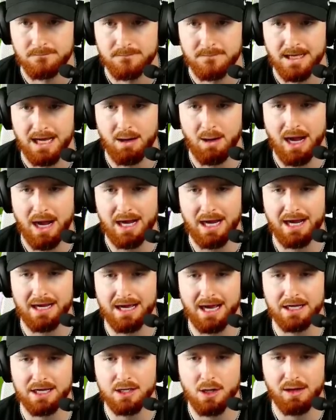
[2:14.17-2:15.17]
I, I,
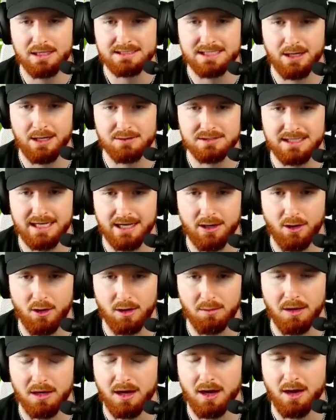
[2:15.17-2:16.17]
I know I said I was going to get
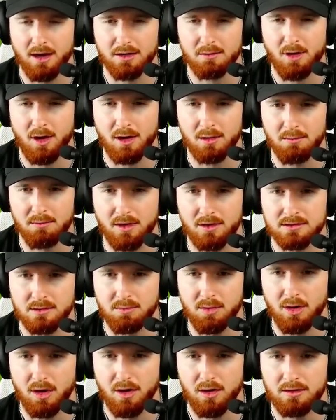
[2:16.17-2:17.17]
Art Monk, uh, Art Monk the
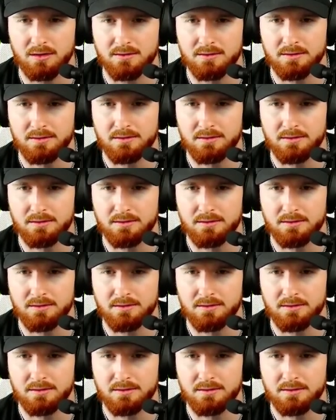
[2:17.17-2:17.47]
ball.